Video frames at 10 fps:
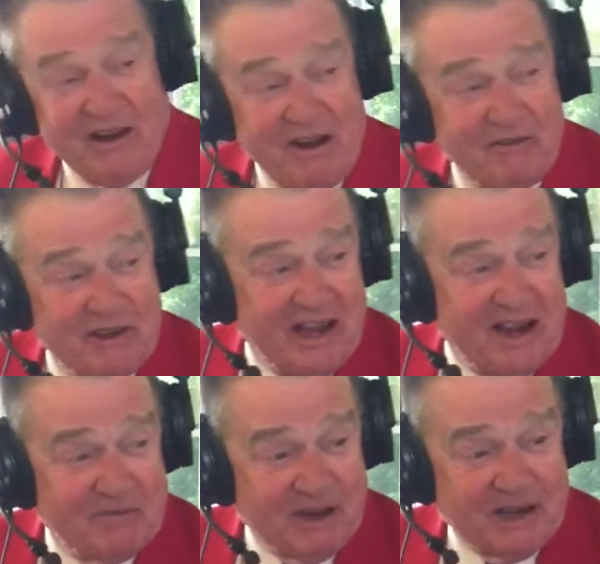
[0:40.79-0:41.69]
every
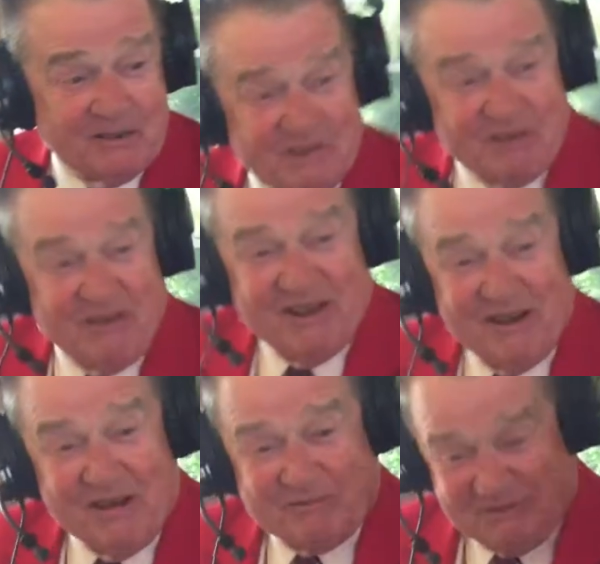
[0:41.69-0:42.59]
day I pick
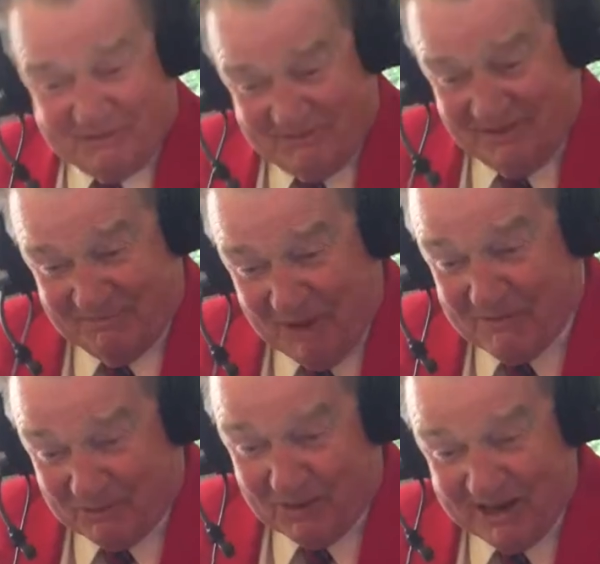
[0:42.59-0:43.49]
up the
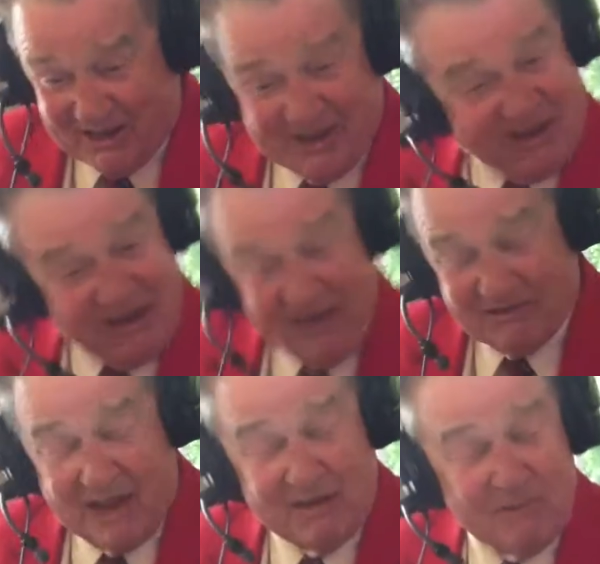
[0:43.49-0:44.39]
paper, I see
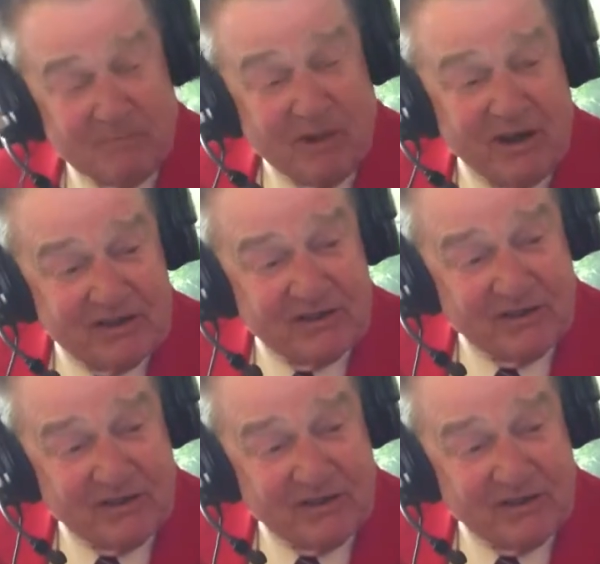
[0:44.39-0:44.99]
a lot of my buddies.